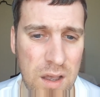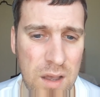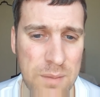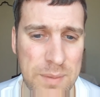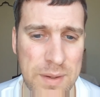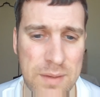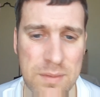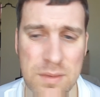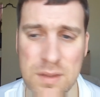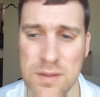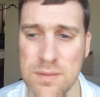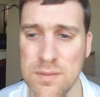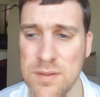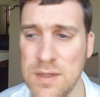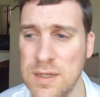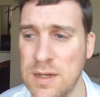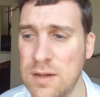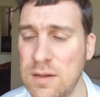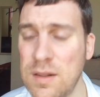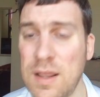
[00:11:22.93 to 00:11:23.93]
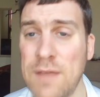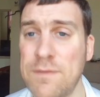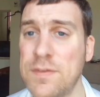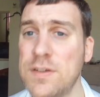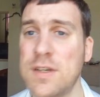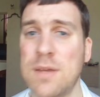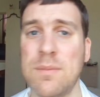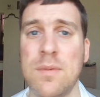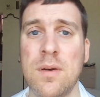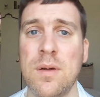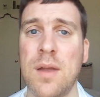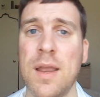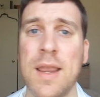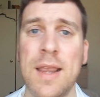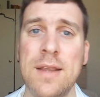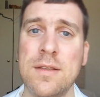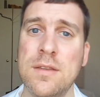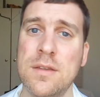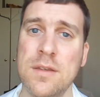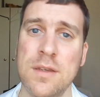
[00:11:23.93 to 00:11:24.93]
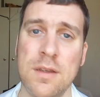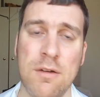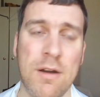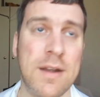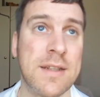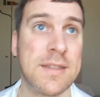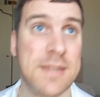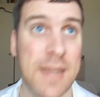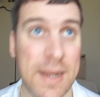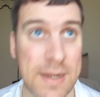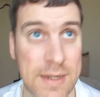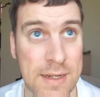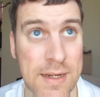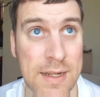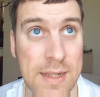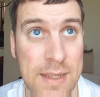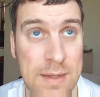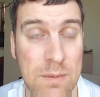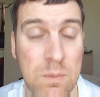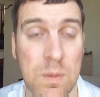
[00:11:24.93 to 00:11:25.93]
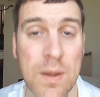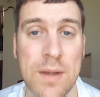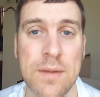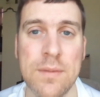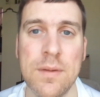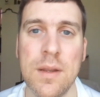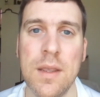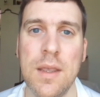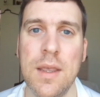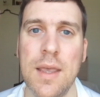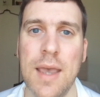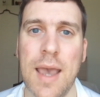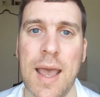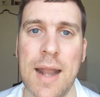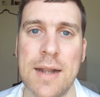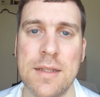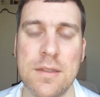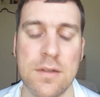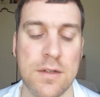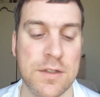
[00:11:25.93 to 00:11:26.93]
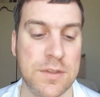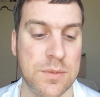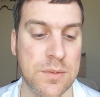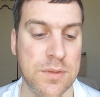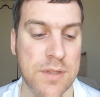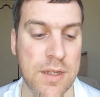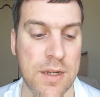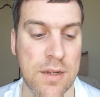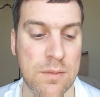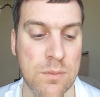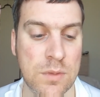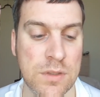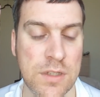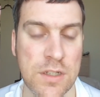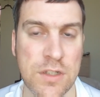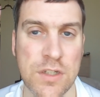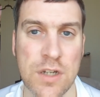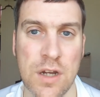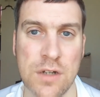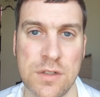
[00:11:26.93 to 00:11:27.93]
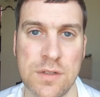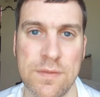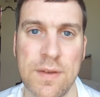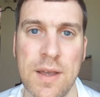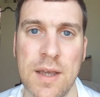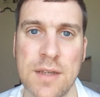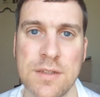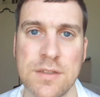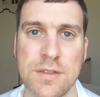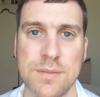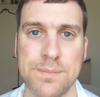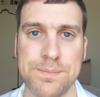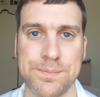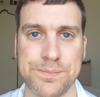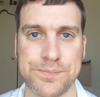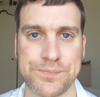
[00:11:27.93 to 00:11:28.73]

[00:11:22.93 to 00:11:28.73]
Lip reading: I mean, like, for example, okay, technically, when Allardyce was in charge of us,